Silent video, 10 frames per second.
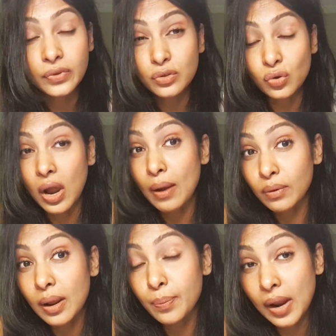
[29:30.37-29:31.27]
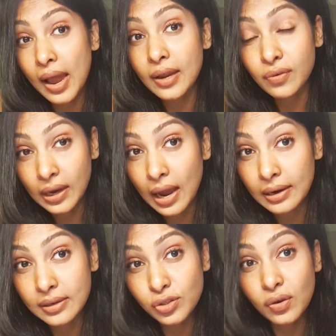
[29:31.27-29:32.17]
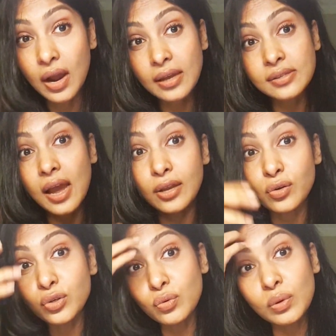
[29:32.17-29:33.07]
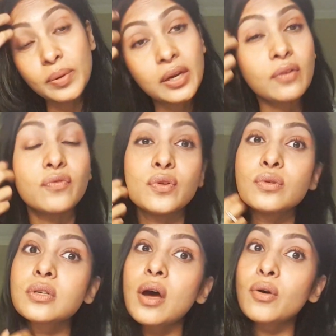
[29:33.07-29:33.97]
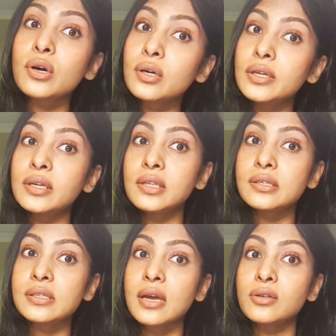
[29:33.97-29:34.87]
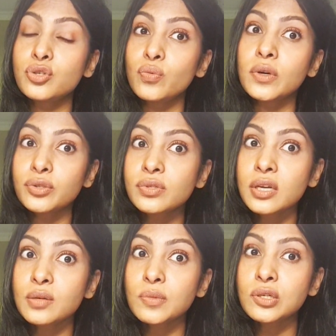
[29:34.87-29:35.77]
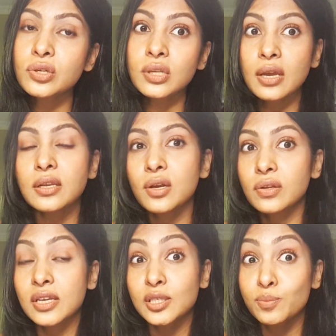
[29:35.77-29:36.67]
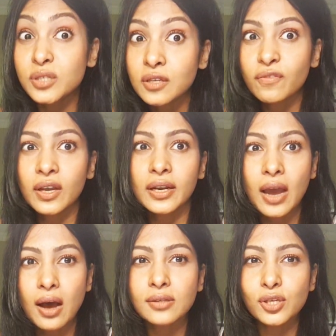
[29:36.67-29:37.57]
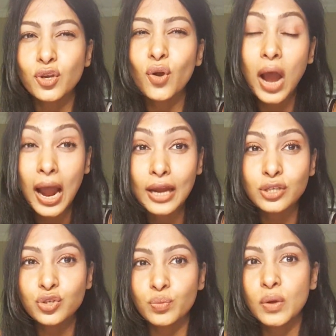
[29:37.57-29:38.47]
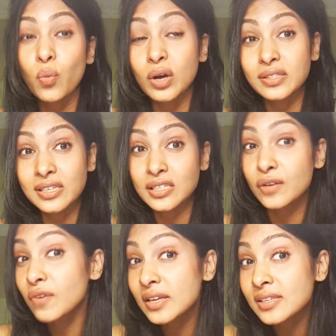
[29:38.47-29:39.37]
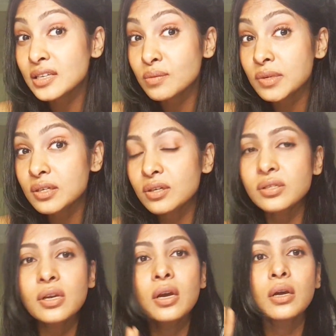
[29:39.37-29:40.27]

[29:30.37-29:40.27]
So I will apply regardless, you guys. I know you will be confused now. Earlier they said 212 centimeters, and here they're specifically asking your height to be 165 centimeters.